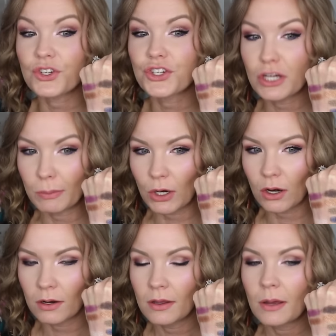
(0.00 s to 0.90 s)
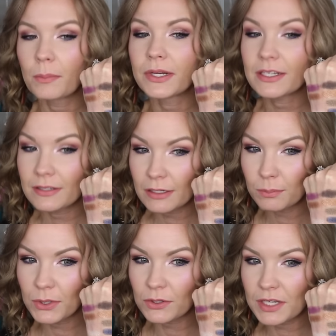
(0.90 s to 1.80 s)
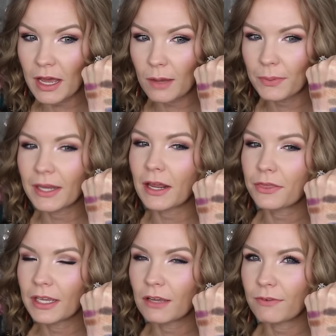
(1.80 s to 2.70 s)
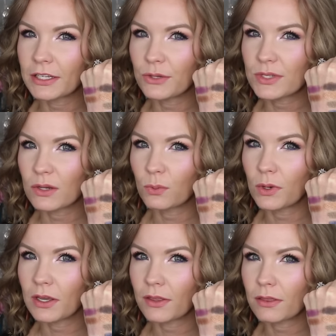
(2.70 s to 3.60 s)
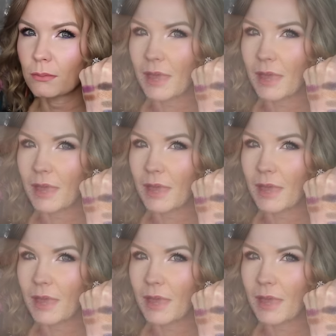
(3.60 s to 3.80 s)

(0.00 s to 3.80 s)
of shimmer, but it did build up, and I think if I use it with